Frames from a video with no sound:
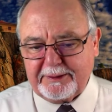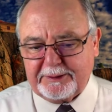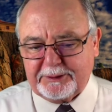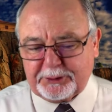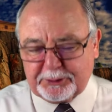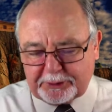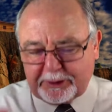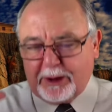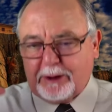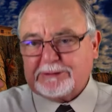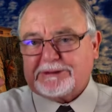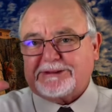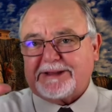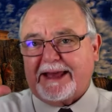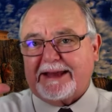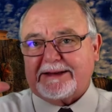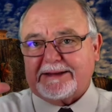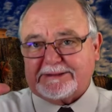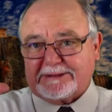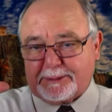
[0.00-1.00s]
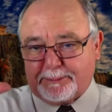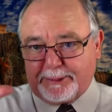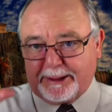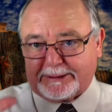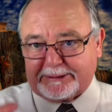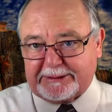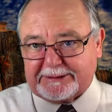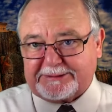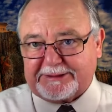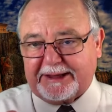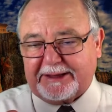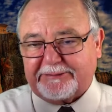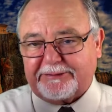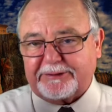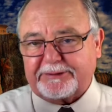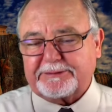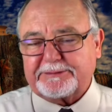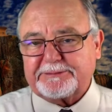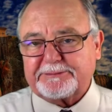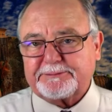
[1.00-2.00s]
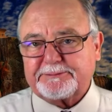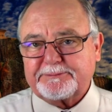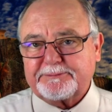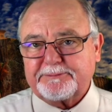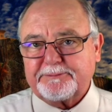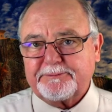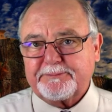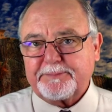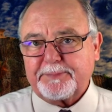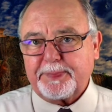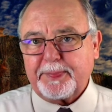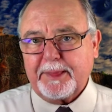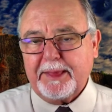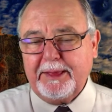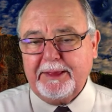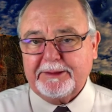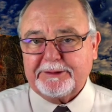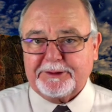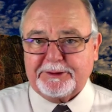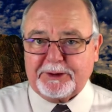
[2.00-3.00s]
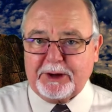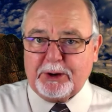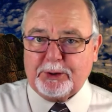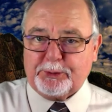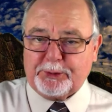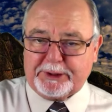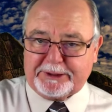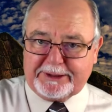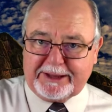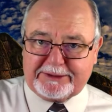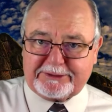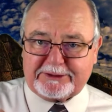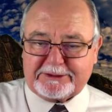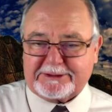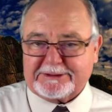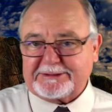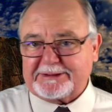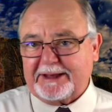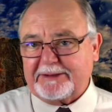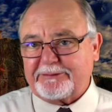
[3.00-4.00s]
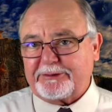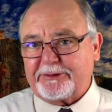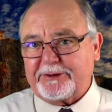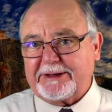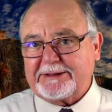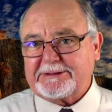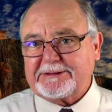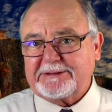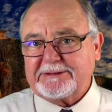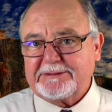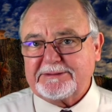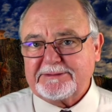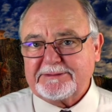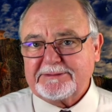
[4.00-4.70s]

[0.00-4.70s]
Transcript: You know Satan is the big deceiver. You know who another deceiver is?